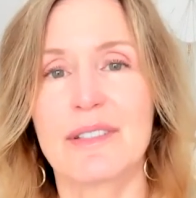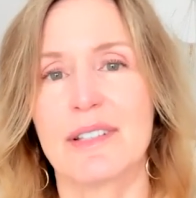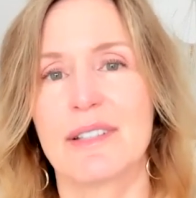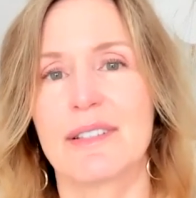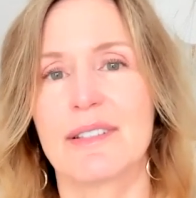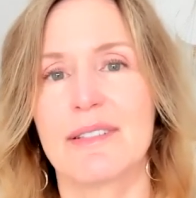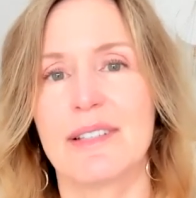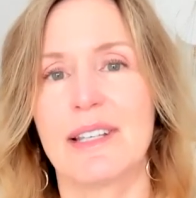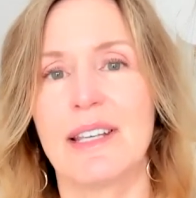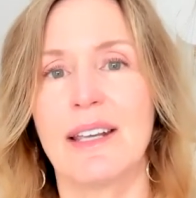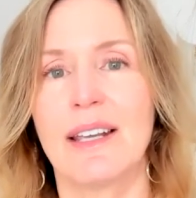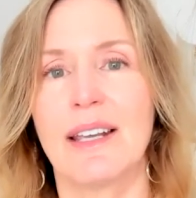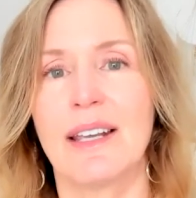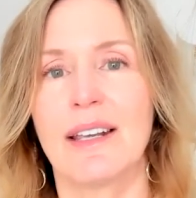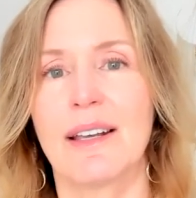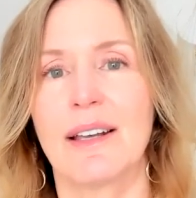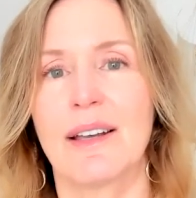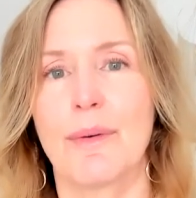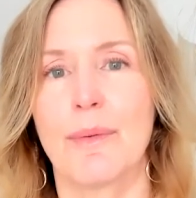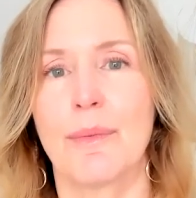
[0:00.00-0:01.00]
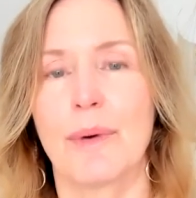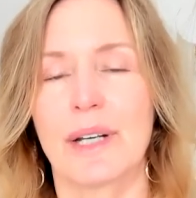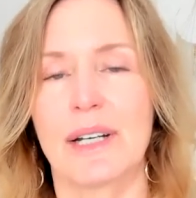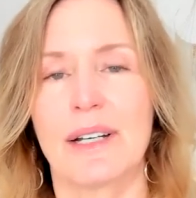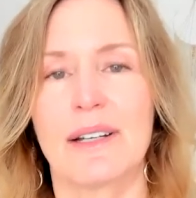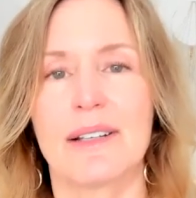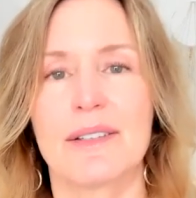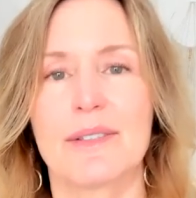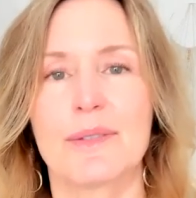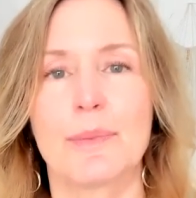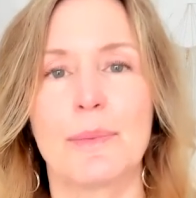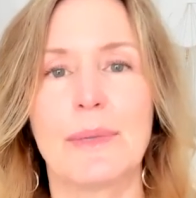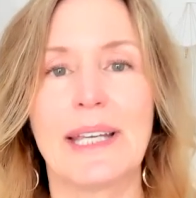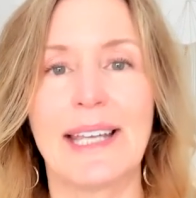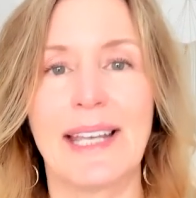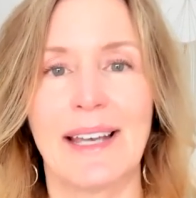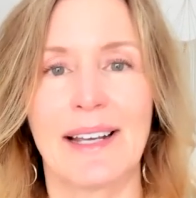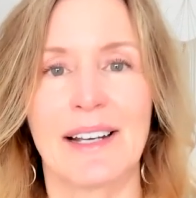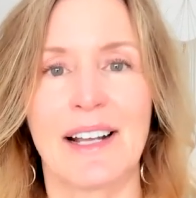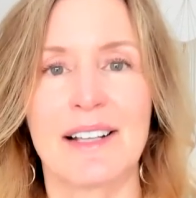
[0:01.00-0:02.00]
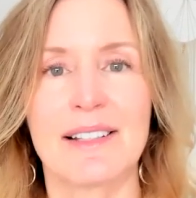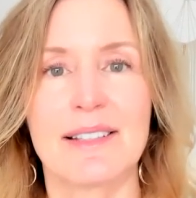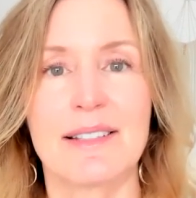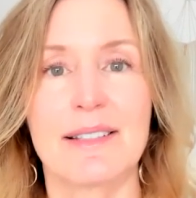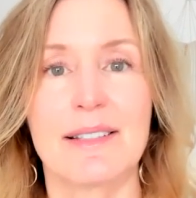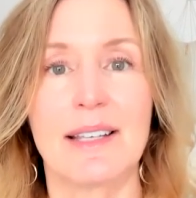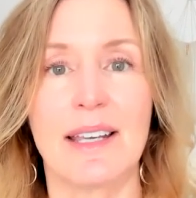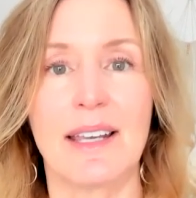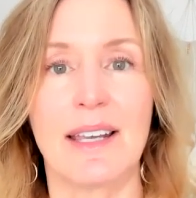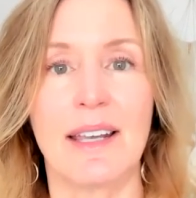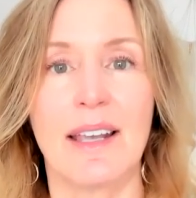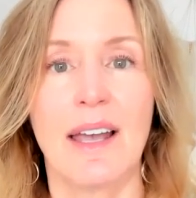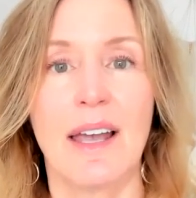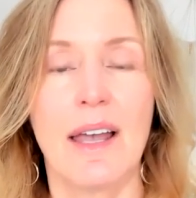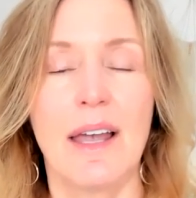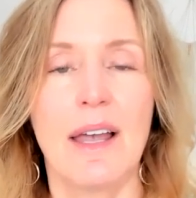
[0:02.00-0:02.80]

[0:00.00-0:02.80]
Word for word: to seeing what it is we cannot see